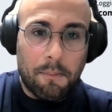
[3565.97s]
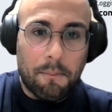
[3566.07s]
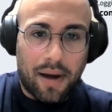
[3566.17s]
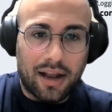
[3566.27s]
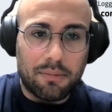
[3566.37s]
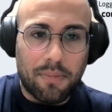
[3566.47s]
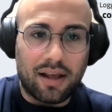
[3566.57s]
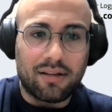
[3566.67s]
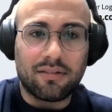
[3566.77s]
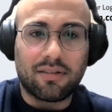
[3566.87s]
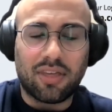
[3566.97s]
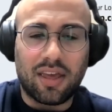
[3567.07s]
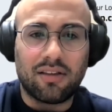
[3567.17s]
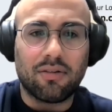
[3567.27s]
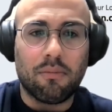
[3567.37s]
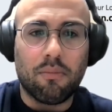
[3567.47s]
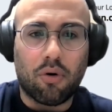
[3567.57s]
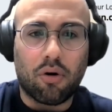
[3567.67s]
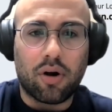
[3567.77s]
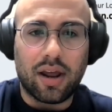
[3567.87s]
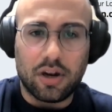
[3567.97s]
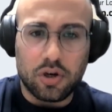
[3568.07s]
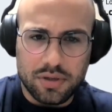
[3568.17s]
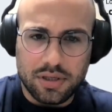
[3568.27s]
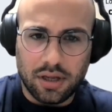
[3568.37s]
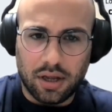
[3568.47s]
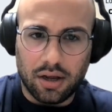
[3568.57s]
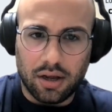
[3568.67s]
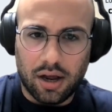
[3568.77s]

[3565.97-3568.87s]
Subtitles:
might make things more interesting.